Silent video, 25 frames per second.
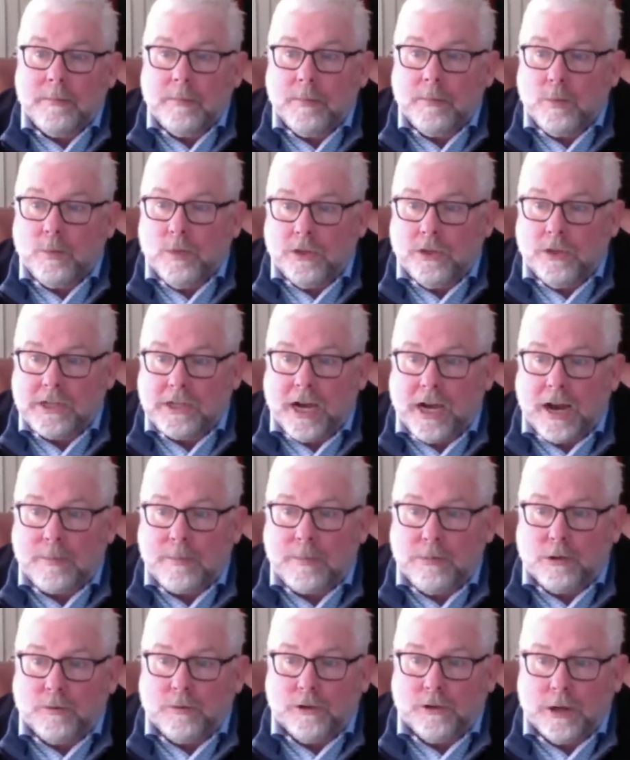When the stock
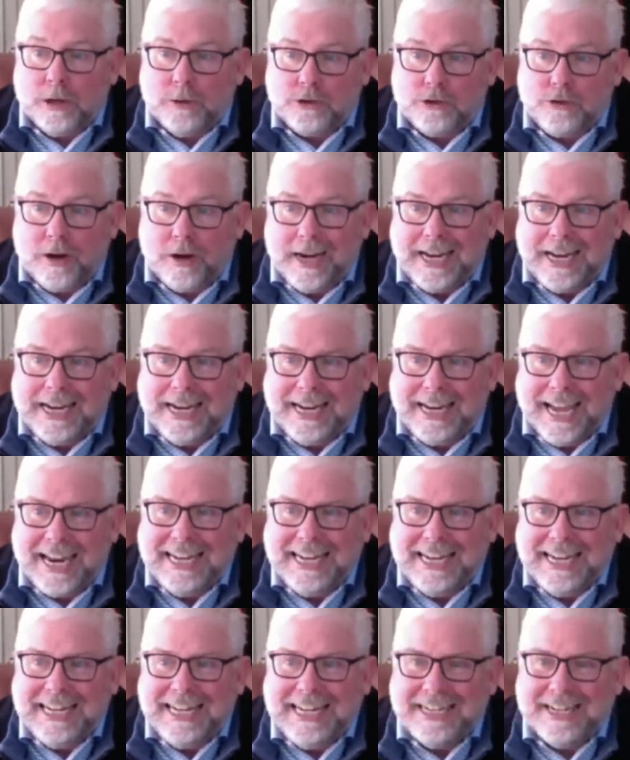portfolio was trading at
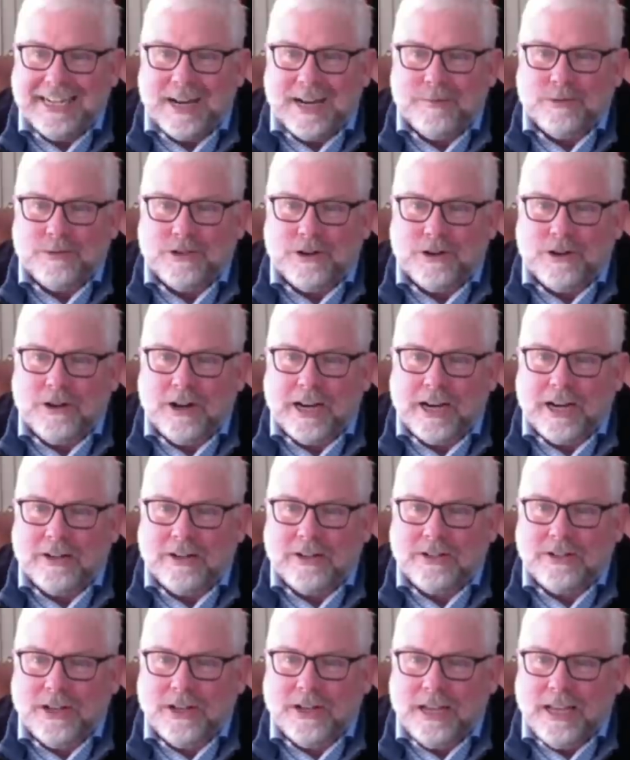19 times
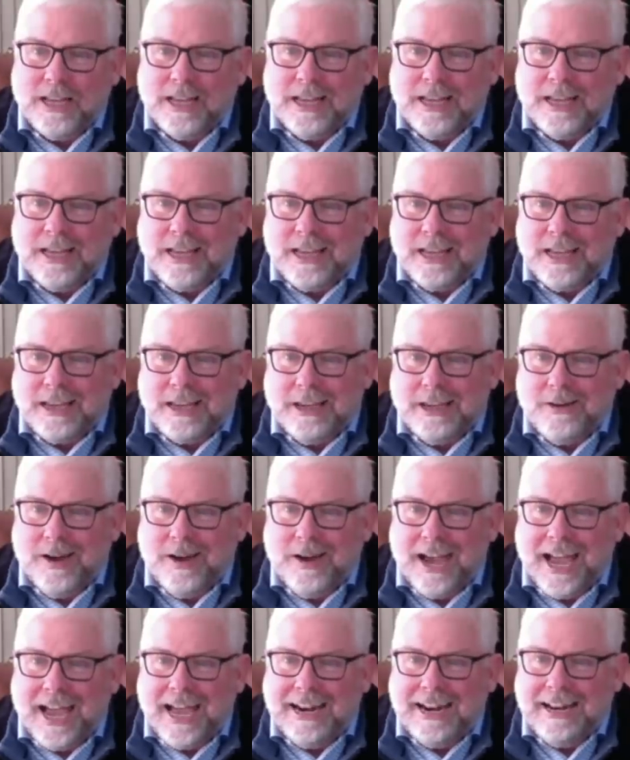earnings, you
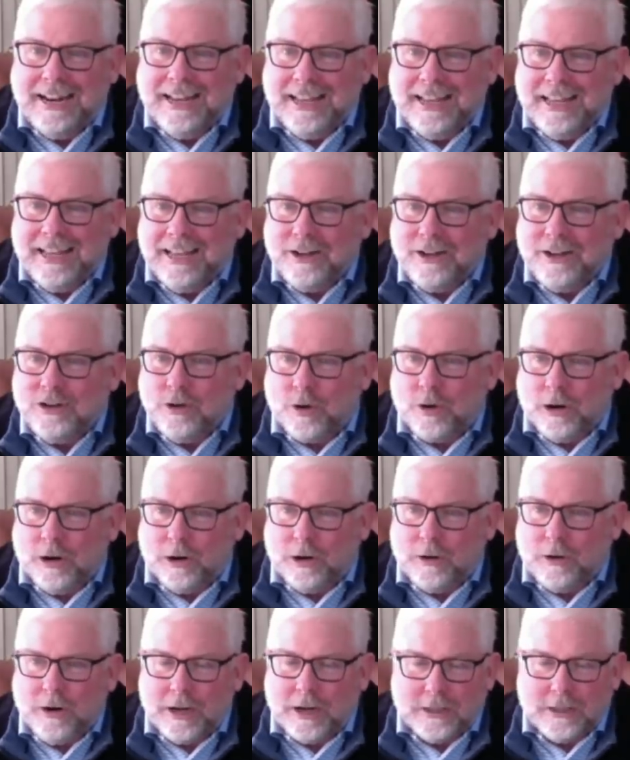had total
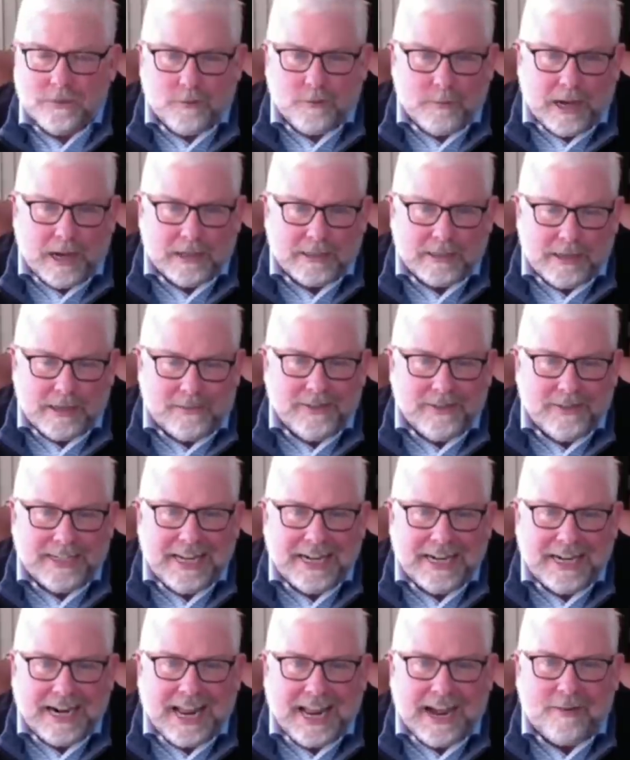earnings of about
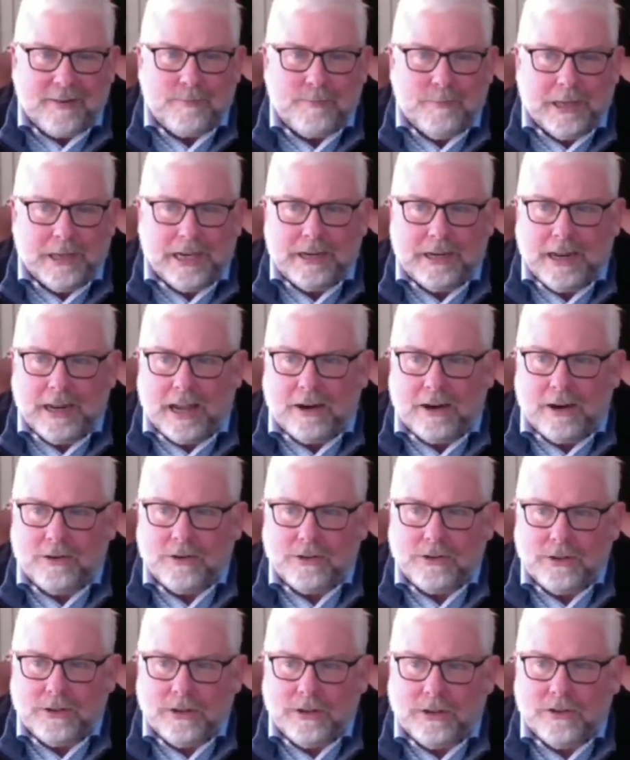$17.5 billion
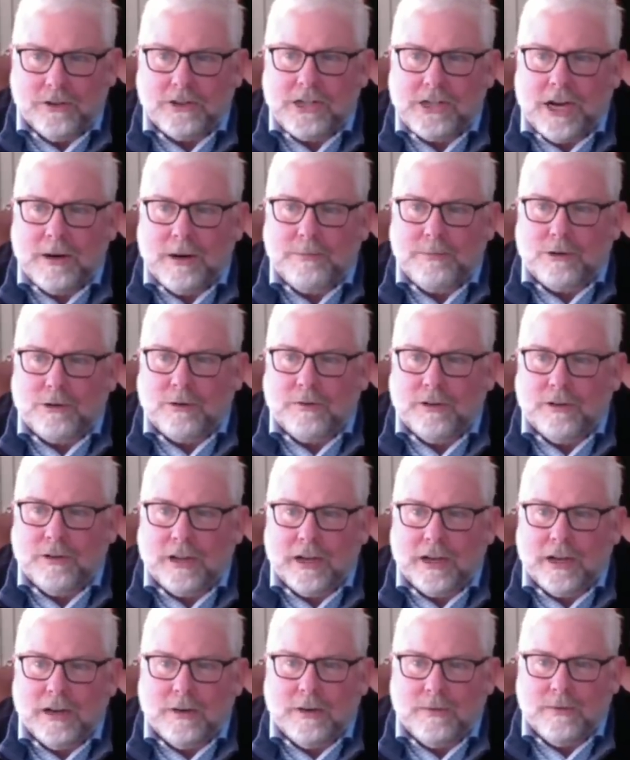on the stock
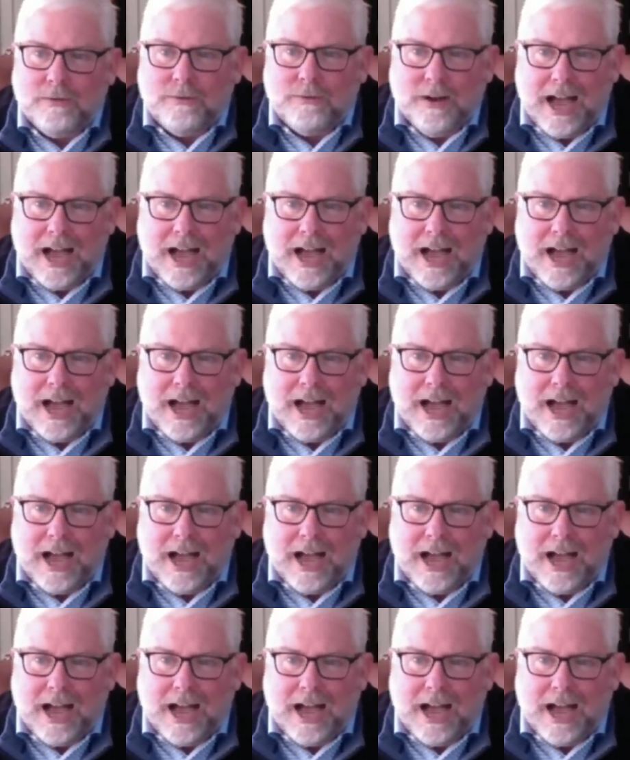portfolio.